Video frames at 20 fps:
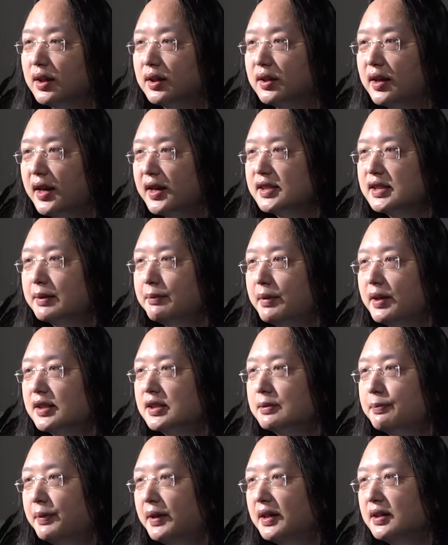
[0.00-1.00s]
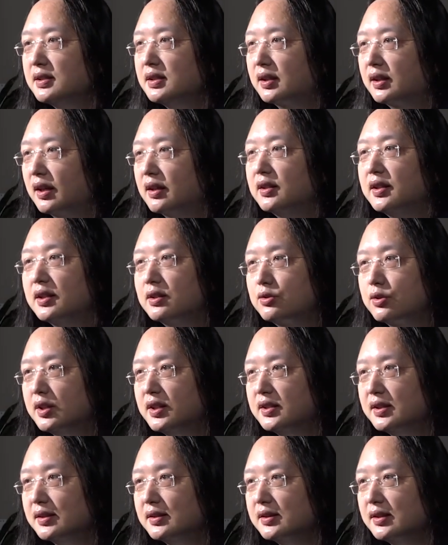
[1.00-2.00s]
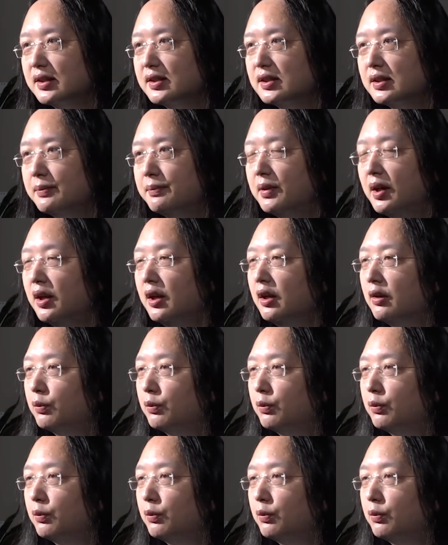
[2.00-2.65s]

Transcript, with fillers: on the SMS-based contact tracing system,